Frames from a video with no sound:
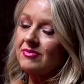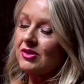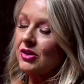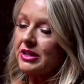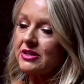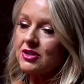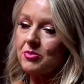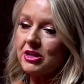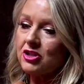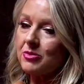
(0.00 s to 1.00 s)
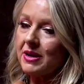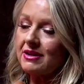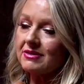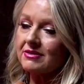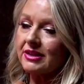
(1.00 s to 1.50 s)
learning so much
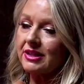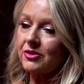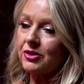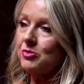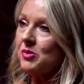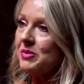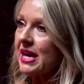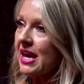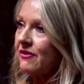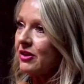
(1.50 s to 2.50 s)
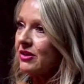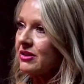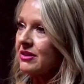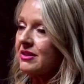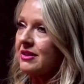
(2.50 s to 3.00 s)
about you know human
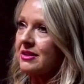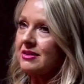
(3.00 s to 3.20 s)
behavior mm-hmm.